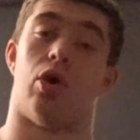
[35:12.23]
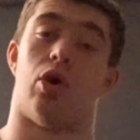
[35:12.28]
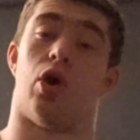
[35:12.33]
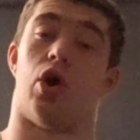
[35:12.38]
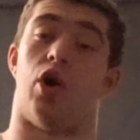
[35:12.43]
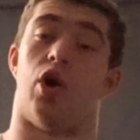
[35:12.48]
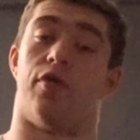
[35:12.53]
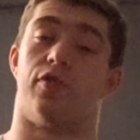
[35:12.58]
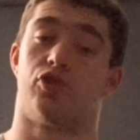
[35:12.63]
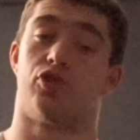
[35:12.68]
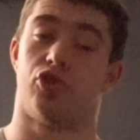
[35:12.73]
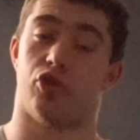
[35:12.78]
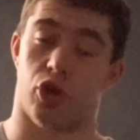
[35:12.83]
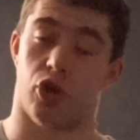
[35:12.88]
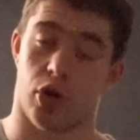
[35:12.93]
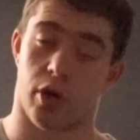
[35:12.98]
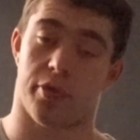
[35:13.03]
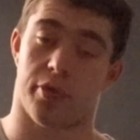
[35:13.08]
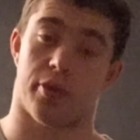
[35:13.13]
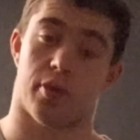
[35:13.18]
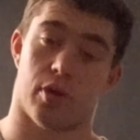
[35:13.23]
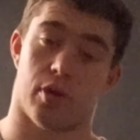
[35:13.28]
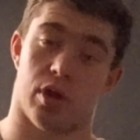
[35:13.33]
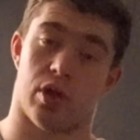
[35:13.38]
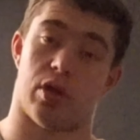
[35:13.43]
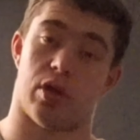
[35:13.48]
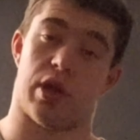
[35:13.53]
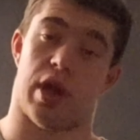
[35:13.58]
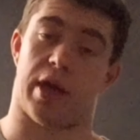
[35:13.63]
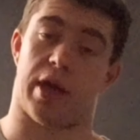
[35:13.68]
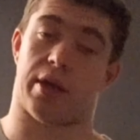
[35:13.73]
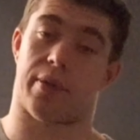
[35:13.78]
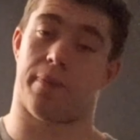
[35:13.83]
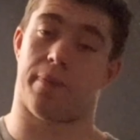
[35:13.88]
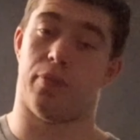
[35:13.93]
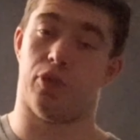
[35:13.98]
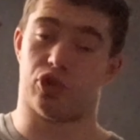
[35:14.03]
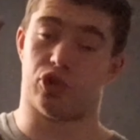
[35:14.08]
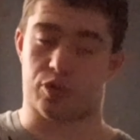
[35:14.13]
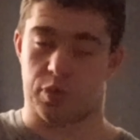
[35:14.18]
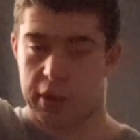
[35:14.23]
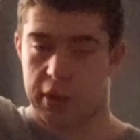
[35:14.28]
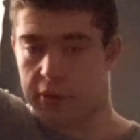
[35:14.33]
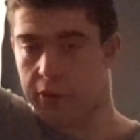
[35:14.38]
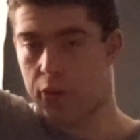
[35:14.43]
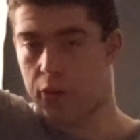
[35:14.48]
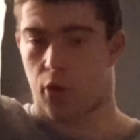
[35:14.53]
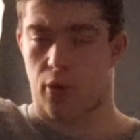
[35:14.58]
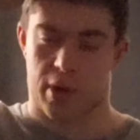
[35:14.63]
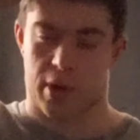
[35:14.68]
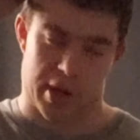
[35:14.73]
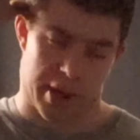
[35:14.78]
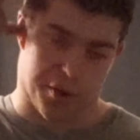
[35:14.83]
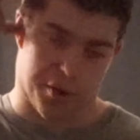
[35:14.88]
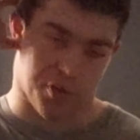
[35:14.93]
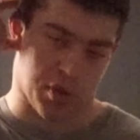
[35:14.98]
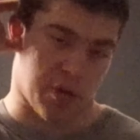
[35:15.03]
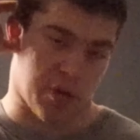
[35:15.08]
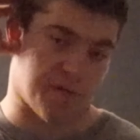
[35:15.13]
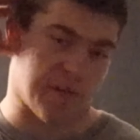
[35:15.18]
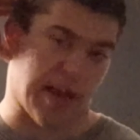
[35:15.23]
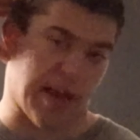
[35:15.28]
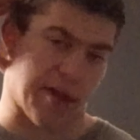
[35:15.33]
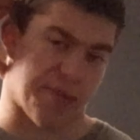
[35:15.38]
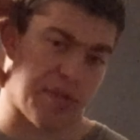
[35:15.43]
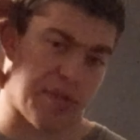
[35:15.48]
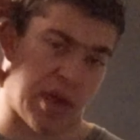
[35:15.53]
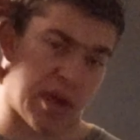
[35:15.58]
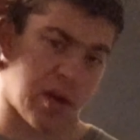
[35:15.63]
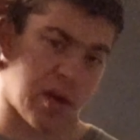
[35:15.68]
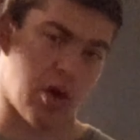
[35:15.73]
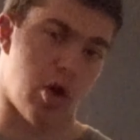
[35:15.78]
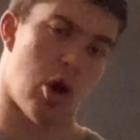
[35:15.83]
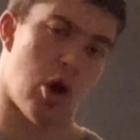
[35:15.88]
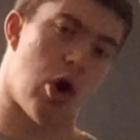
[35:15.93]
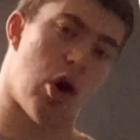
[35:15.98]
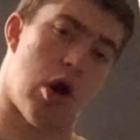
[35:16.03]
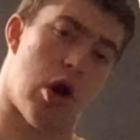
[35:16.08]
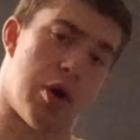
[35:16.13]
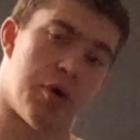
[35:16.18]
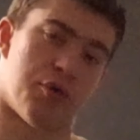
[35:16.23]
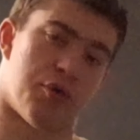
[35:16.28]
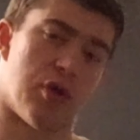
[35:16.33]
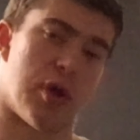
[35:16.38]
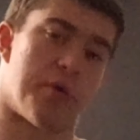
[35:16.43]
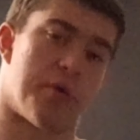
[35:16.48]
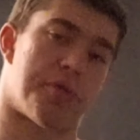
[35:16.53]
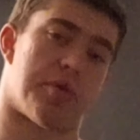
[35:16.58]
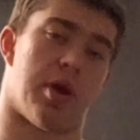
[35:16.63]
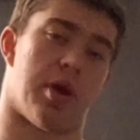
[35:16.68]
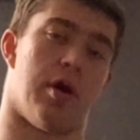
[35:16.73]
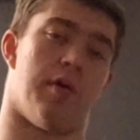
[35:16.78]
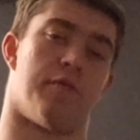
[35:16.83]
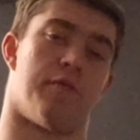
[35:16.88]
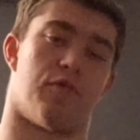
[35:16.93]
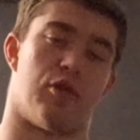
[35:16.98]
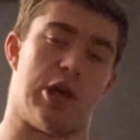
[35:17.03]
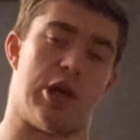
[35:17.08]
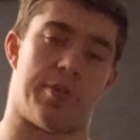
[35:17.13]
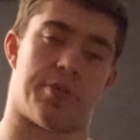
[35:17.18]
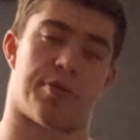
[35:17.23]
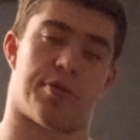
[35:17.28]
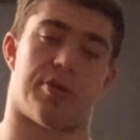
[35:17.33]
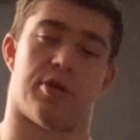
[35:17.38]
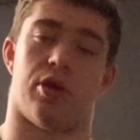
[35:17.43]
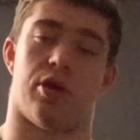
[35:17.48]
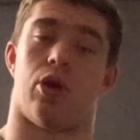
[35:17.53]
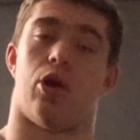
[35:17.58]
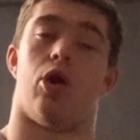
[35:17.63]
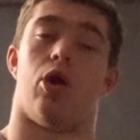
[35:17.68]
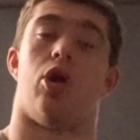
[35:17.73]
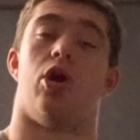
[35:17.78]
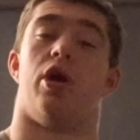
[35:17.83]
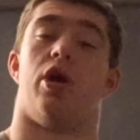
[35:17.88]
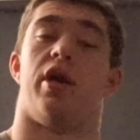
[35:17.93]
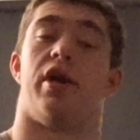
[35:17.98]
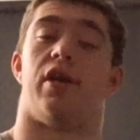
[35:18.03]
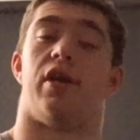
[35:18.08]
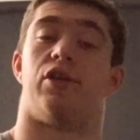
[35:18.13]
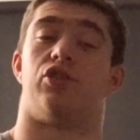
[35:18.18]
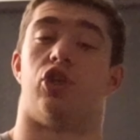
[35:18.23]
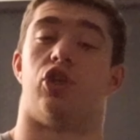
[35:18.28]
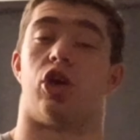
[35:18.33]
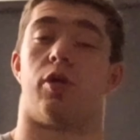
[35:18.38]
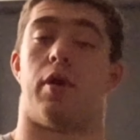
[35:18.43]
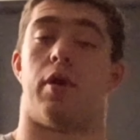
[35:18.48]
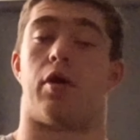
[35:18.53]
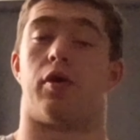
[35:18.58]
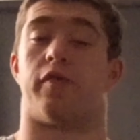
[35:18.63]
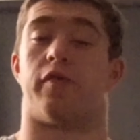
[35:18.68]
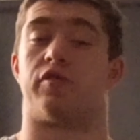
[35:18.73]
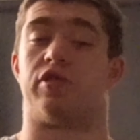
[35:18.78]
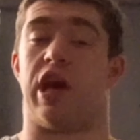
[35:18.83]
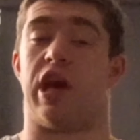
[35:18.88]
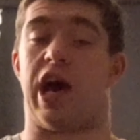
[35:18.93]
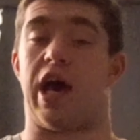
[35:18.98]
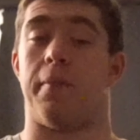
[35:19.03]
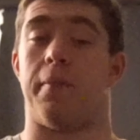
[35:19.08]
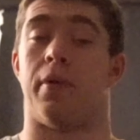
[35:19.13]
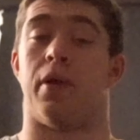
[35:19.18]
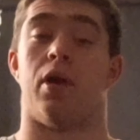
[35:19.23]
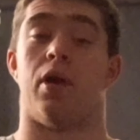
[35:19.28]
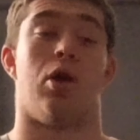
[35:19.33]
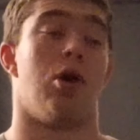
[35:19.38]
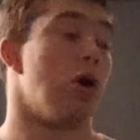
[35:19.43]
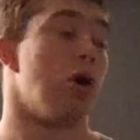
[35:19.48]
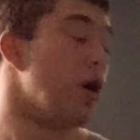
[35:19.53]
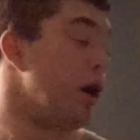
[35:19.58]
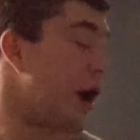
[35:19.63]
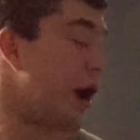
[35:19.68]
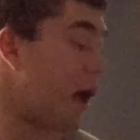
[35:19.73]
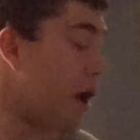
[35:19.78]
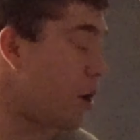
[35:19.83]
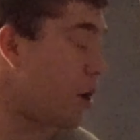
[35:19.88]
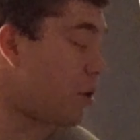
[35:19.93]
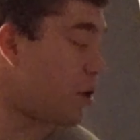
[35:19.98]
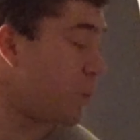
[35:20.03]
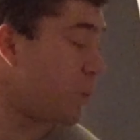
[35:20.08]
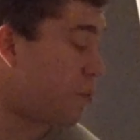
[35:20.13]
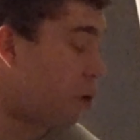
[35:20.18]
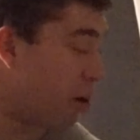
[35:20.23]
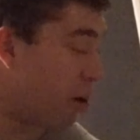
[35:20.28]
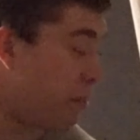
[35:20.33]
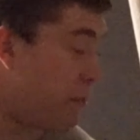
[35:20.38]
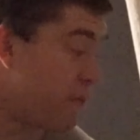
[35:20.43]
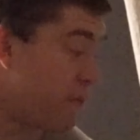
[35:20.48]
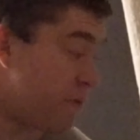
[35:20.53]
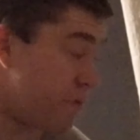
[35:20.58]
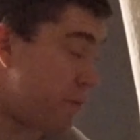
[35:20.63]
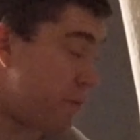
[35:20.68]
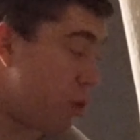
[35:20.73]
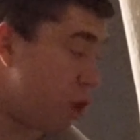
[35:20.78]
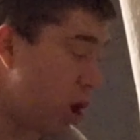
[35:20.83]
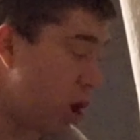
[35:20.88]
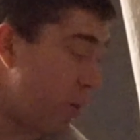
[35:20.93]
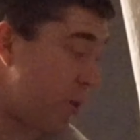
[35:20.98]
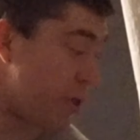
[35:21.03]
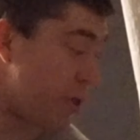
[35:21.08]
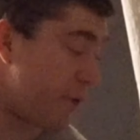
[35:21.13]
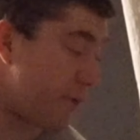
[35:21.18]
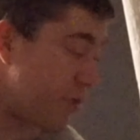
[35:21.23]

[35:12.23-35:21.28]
of jerks, like push presses overhead, stuff like that, hundreds of reps in a short amount of time. And the purpose of